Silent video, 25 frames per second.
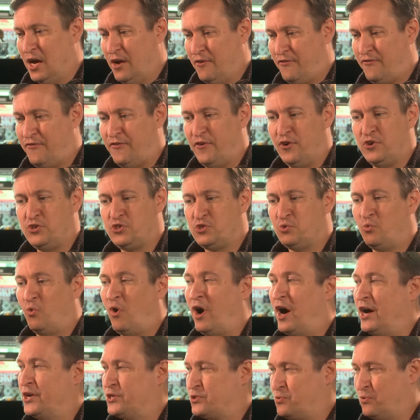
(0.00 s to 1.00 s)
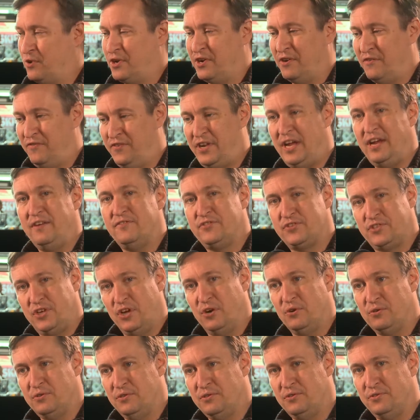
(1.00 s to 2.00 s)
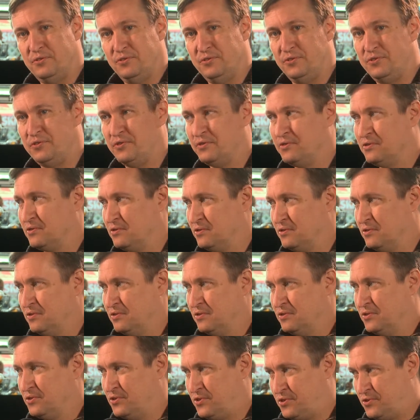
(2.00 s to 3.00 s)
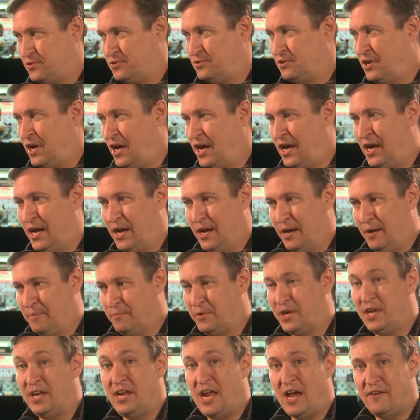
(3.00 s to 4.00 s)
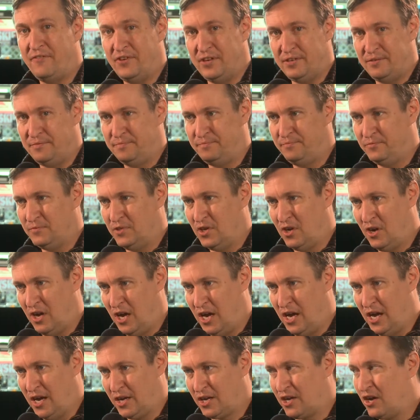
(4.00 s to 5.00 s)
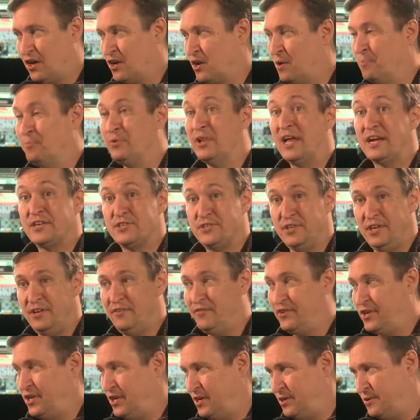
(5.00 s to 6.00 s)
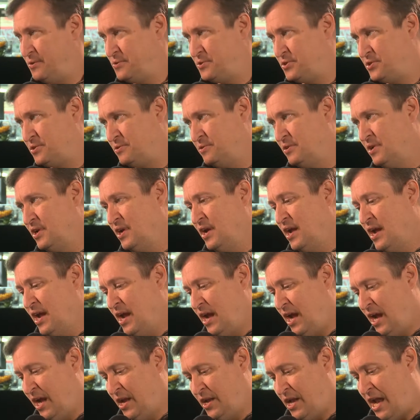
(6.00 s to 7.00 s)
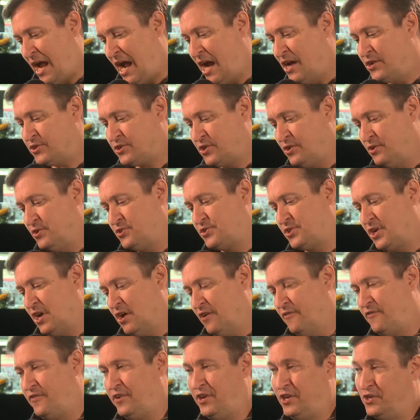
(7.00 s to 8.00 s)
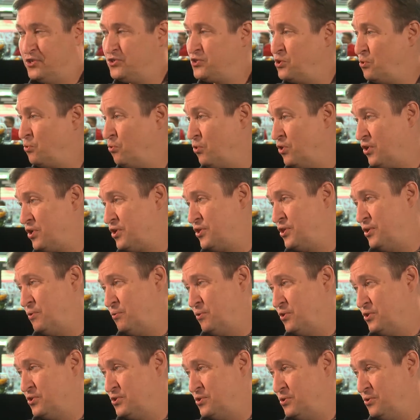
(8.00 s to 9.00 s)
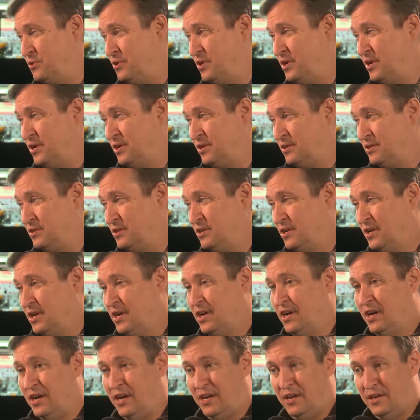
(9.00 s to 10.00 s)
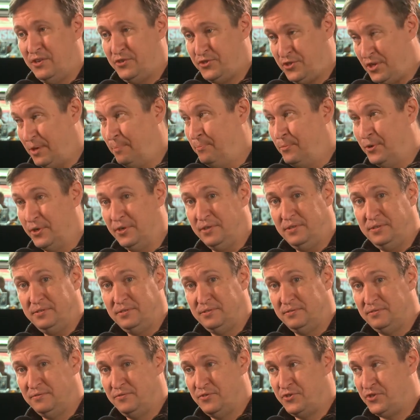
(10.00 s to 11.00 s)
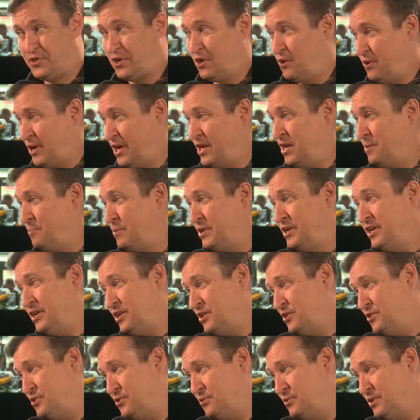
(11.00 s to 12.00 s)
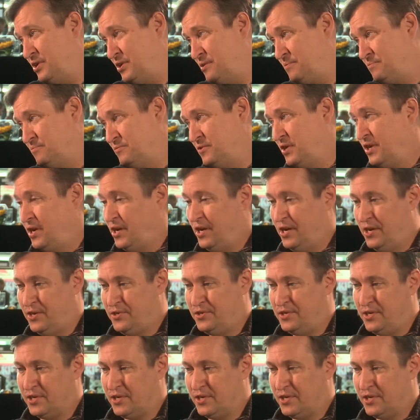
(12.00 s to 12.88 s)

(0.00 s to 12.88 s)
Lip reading: first watch one of Dave Snowden's Cynefin complexity videos and ask yourself, is the work that we're doing simple so anybody can do it? Is